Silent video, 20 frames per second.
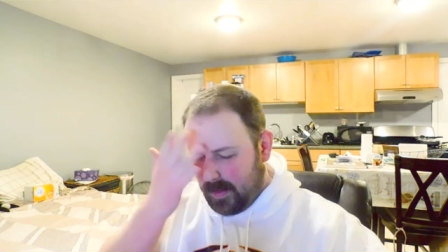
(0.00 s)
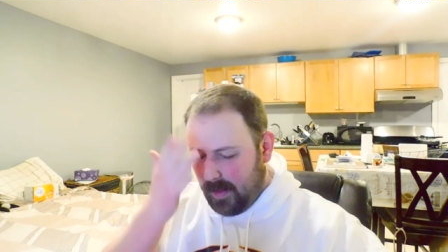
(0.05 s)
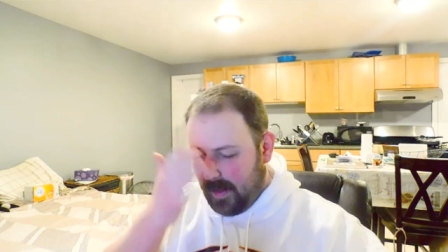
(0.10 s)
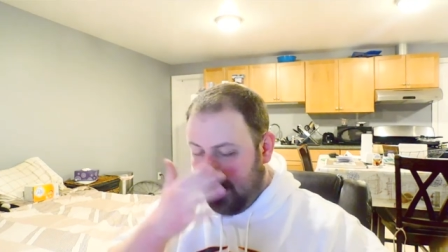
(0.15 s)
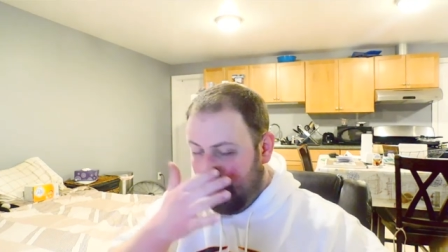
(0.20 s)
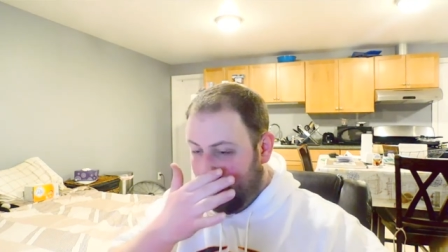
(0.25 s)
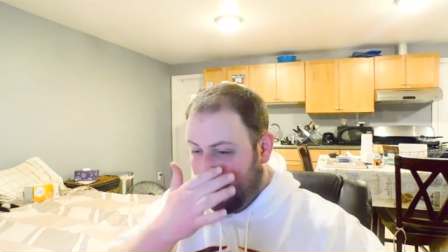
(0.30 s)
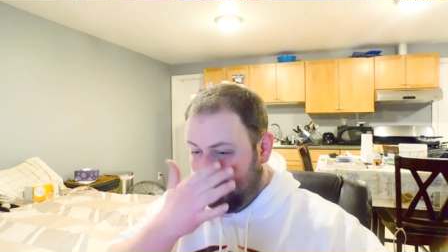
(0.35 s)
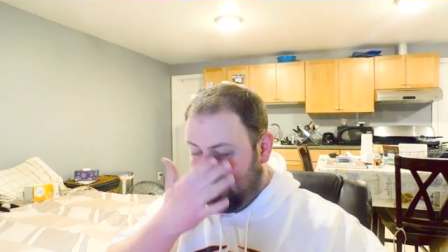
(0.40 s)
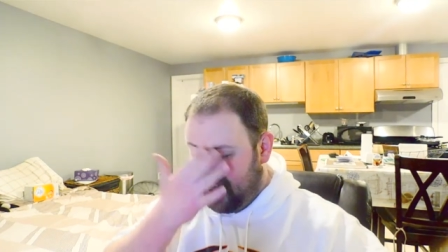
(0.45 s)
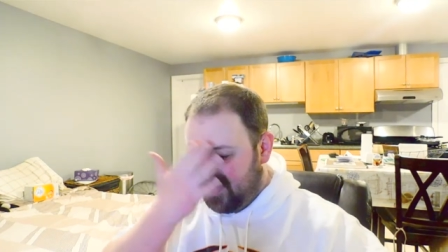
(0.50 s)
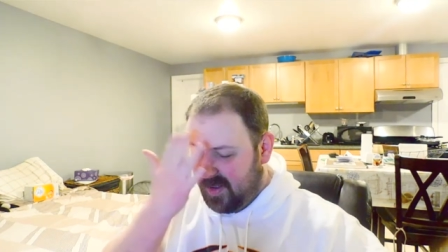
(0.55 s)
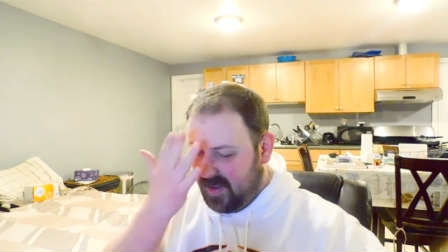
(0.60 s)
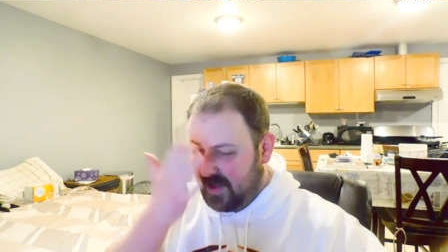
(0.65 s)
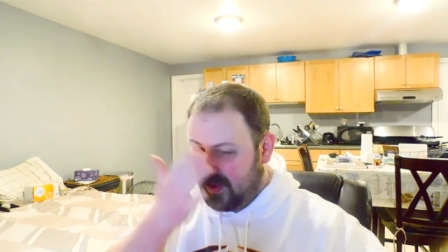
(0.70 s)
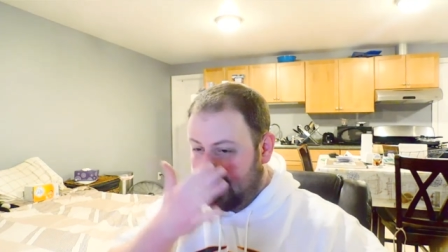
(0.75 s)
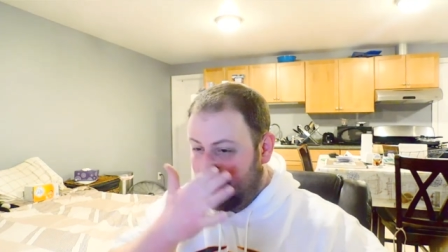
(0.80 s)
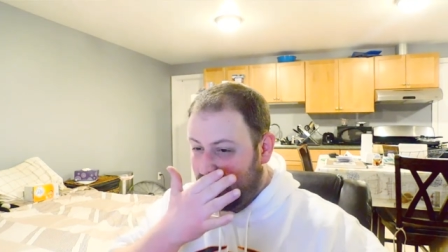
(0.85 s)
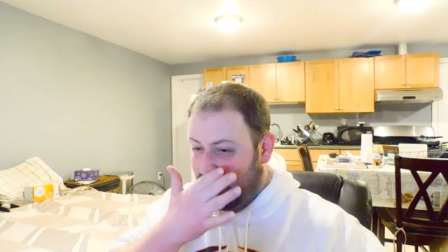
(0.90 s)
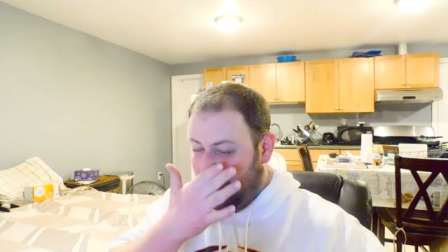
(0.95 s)
And I
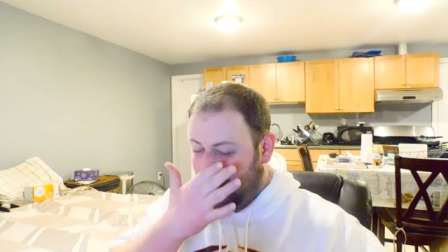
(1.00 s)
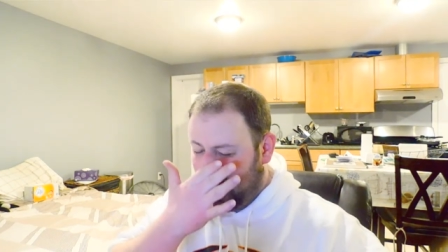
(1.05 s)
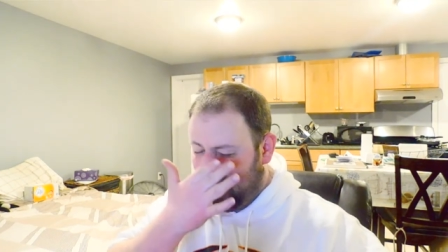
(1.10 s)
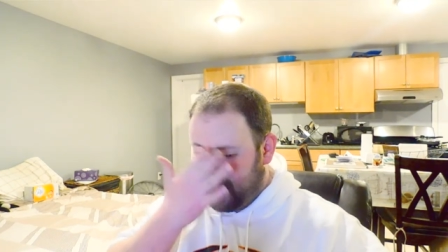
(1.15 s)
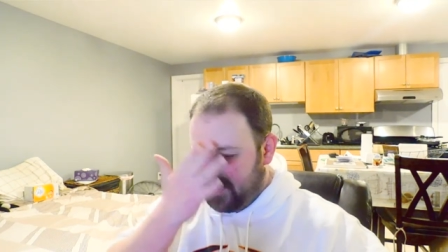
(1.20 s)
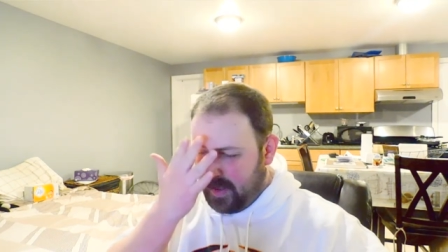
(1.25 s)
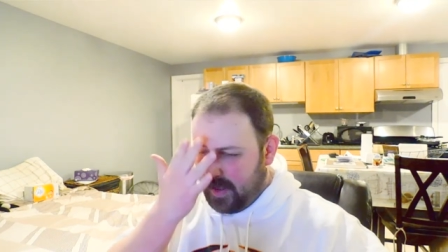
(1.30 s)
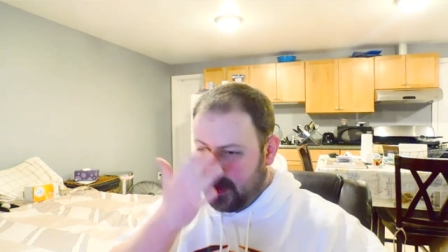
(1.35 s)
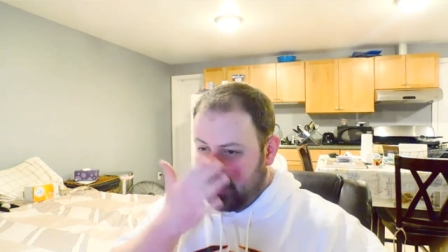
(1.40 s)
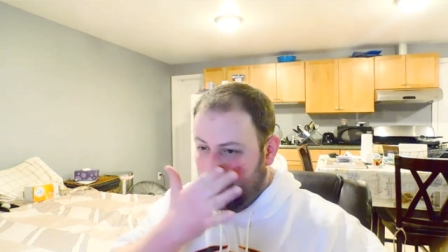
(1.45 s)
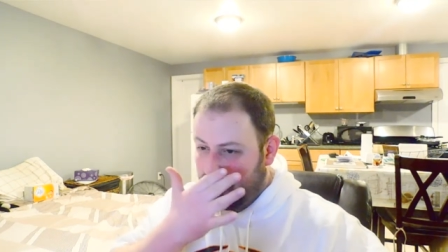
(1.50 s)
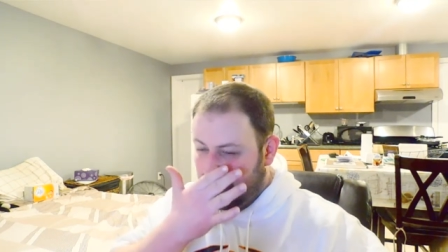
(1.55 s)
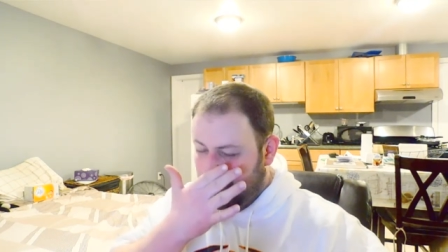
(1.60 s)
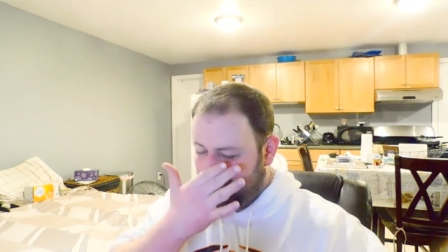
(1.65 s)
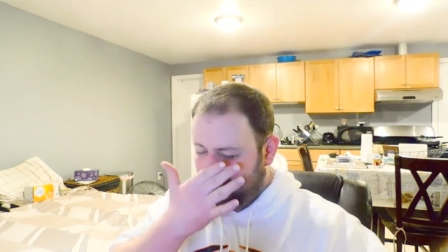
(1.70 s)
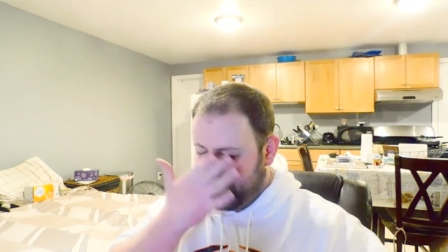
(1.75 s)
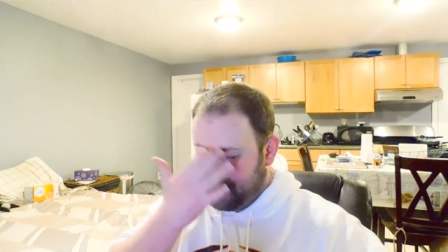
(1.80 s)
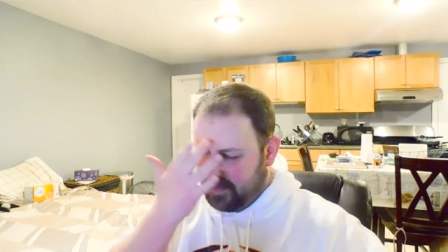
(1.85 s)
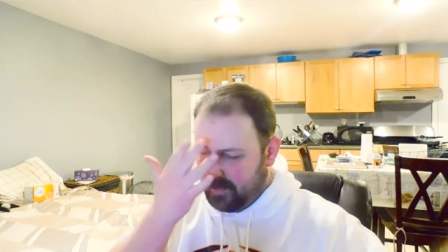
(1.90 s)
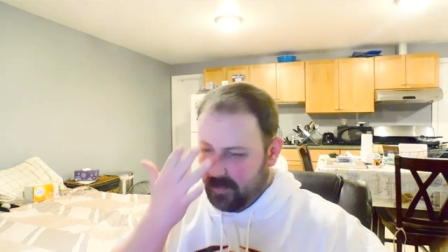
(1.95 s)
really didn't think about it,
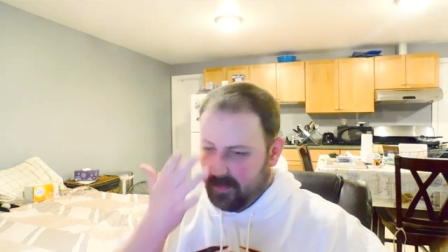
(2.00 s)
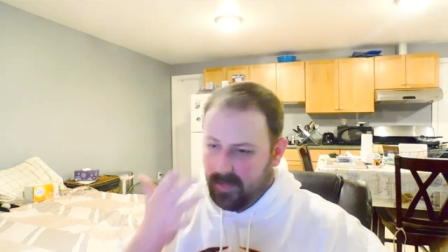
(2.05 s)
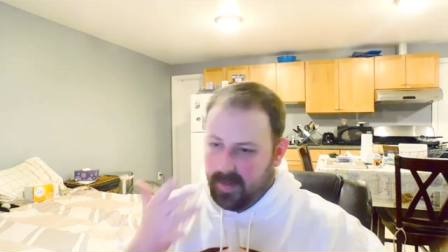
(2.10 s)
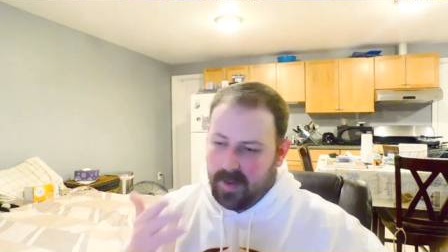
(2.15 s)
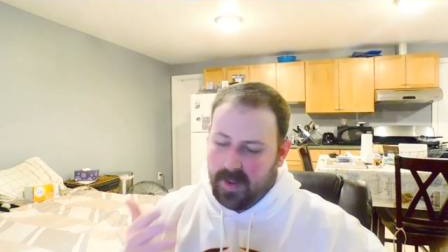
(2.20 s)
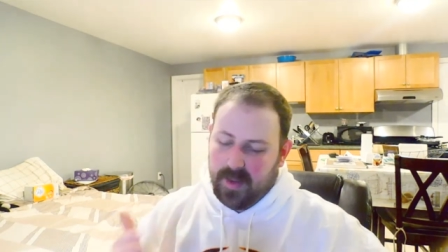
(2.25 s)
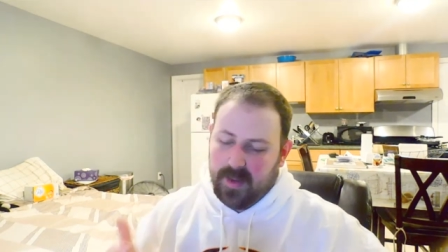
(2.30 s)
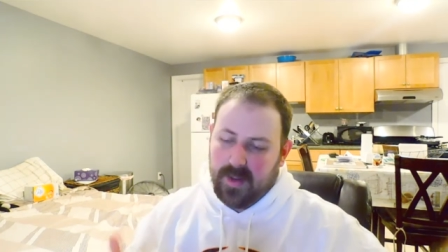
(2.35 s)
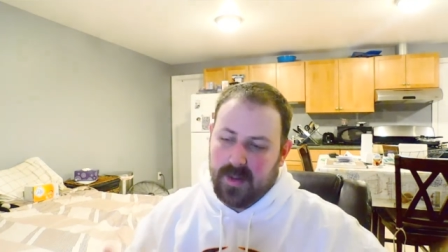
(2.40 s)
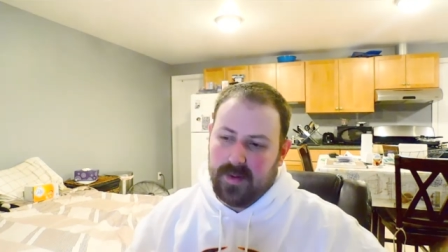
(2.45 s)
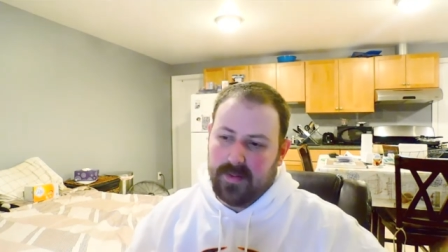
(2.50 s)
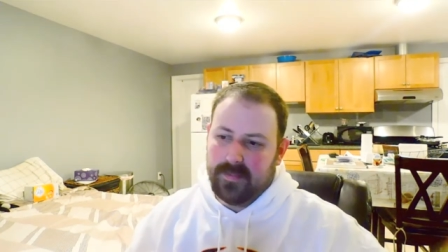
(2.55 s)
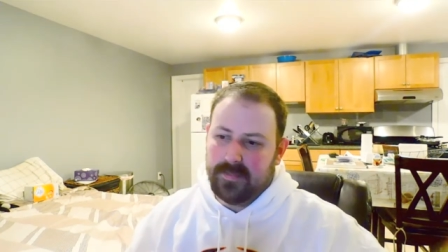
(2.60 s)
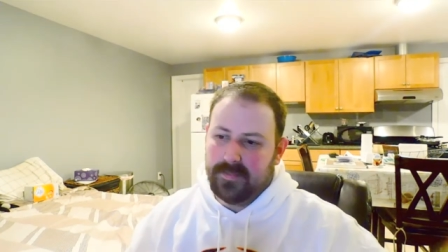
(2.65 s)
but